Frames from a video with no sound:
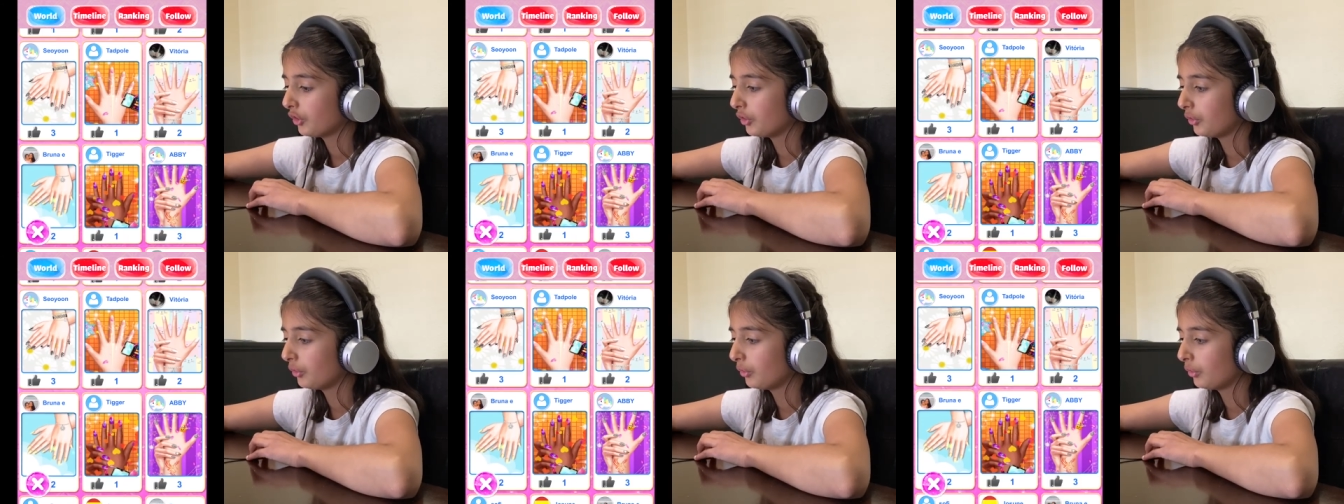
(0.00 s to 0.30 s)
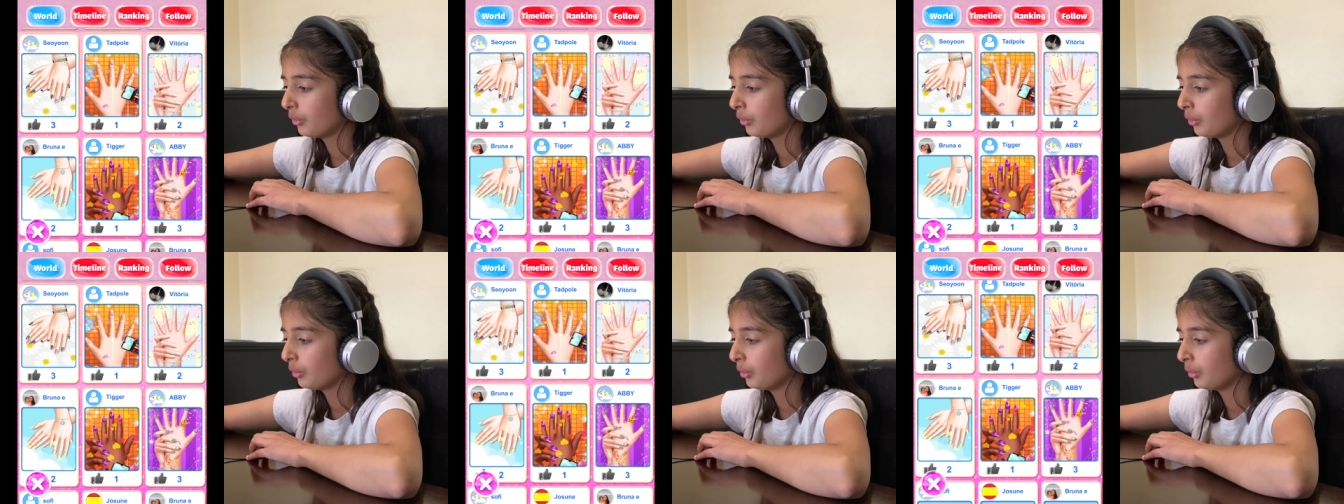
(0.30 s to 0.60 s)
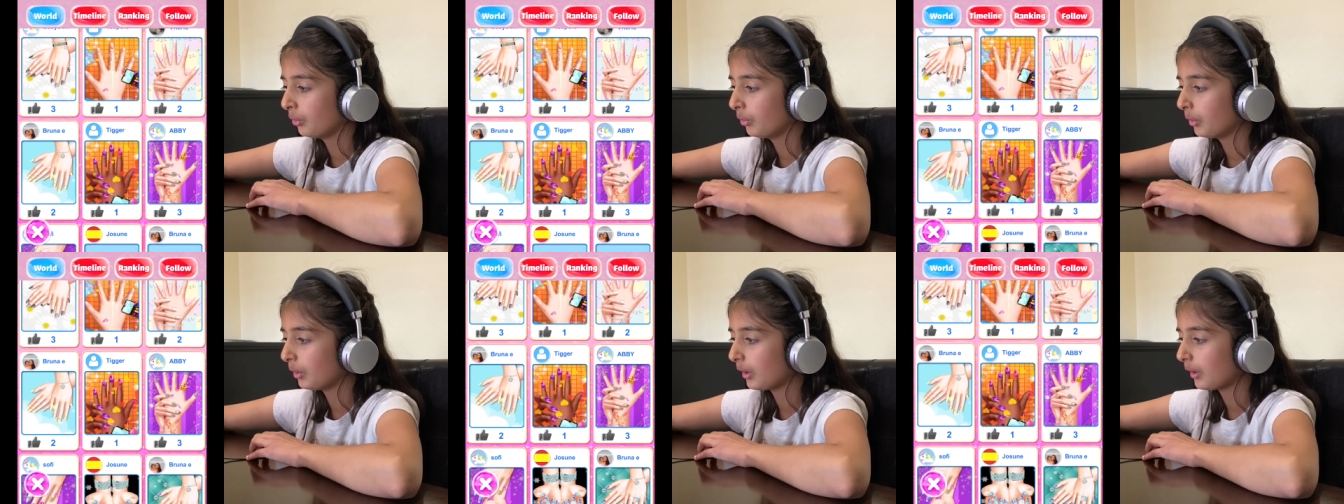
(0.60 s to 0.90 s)

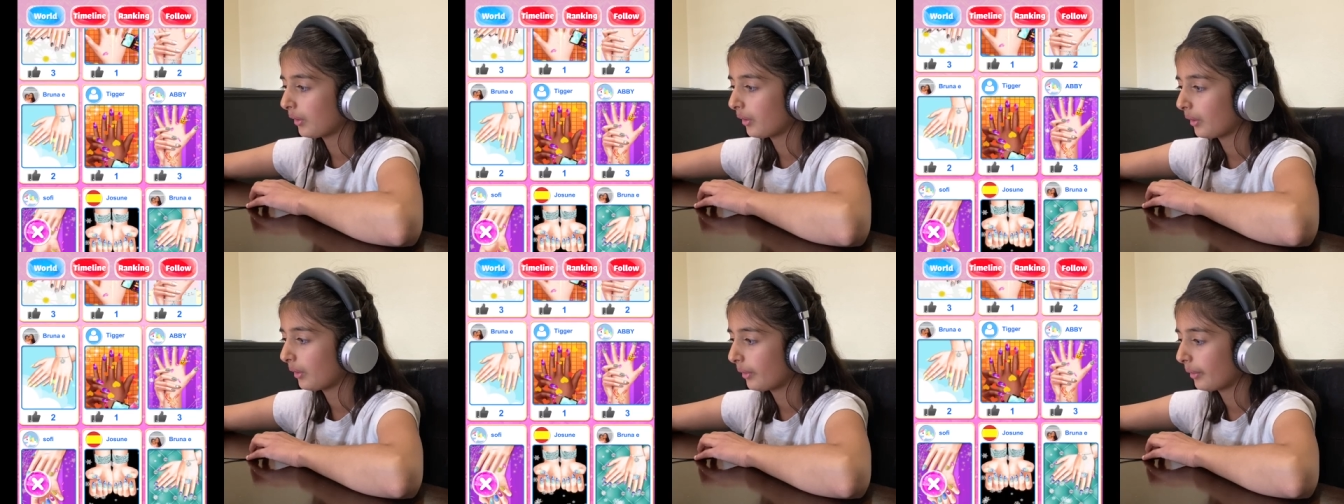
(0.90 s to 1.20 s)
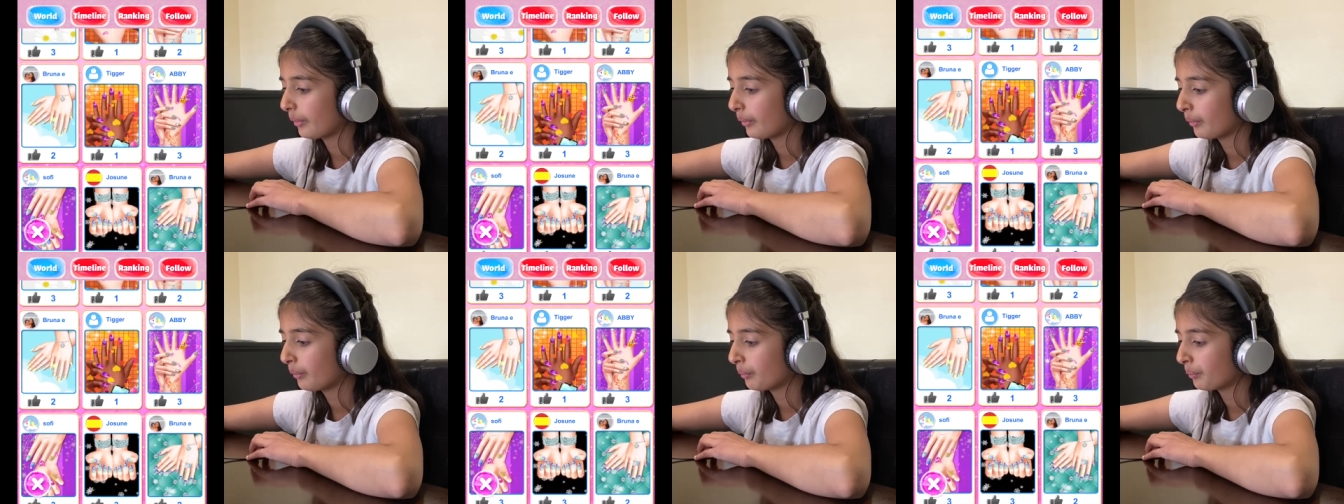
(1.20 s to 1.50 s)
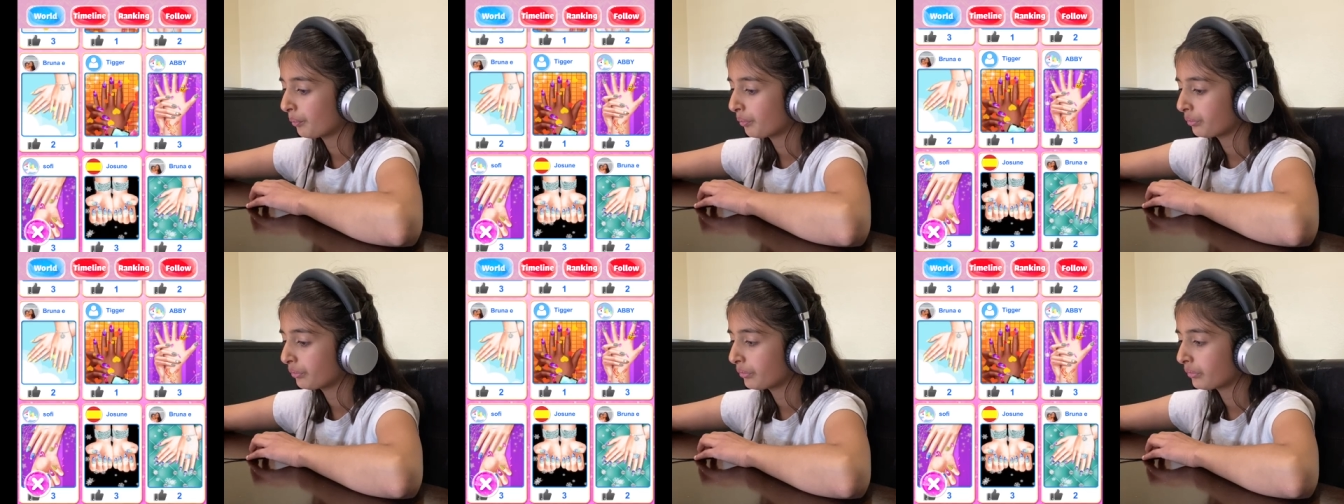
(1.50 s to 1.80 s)
who
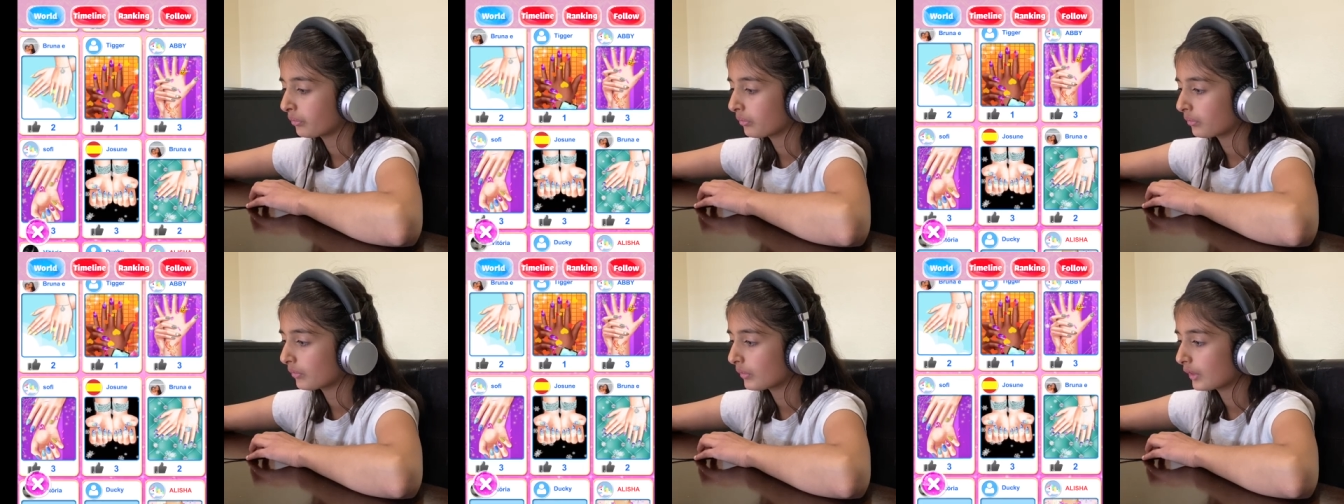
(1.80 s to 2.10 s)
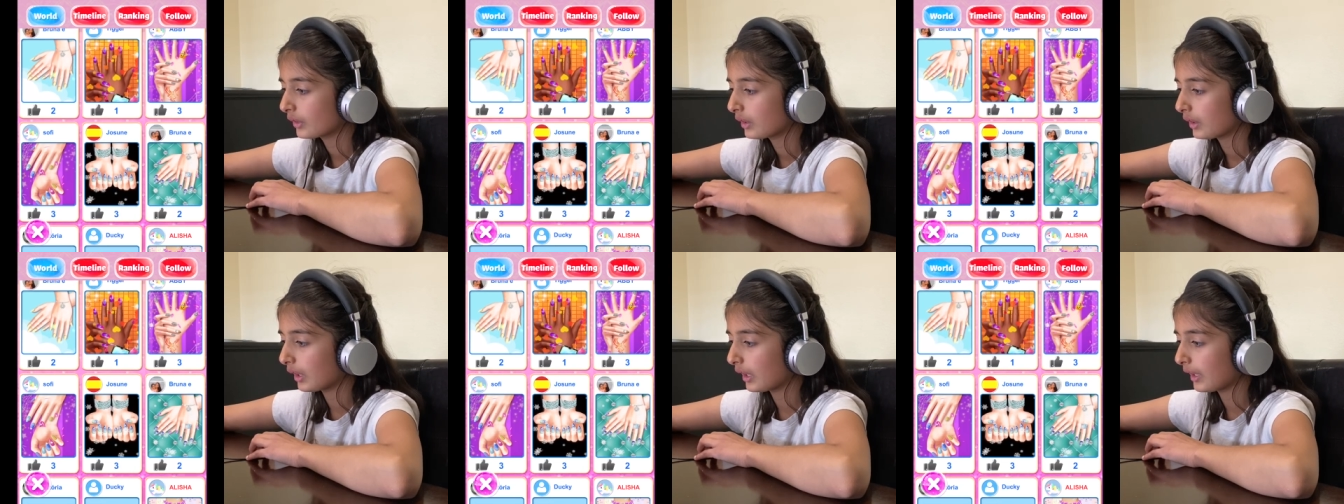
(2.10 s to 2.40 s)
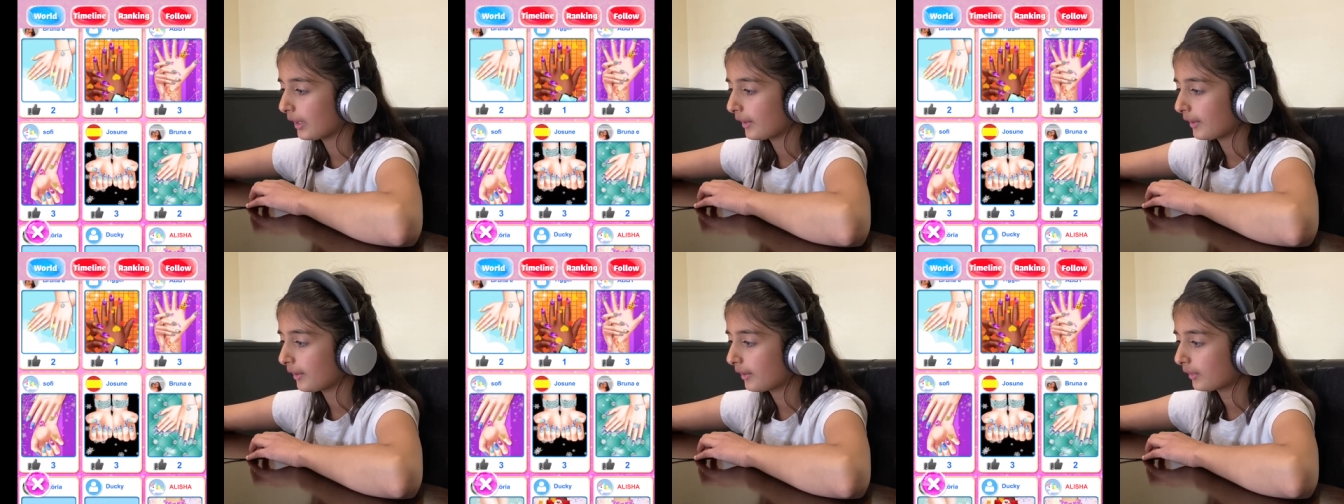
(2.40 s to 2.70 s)

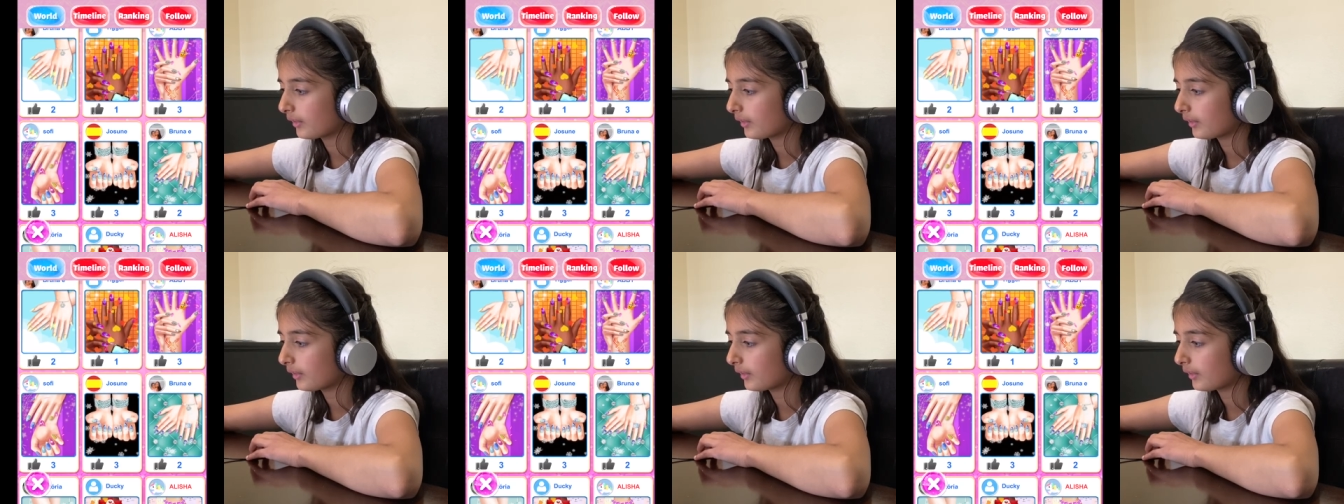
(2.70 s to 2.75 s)
like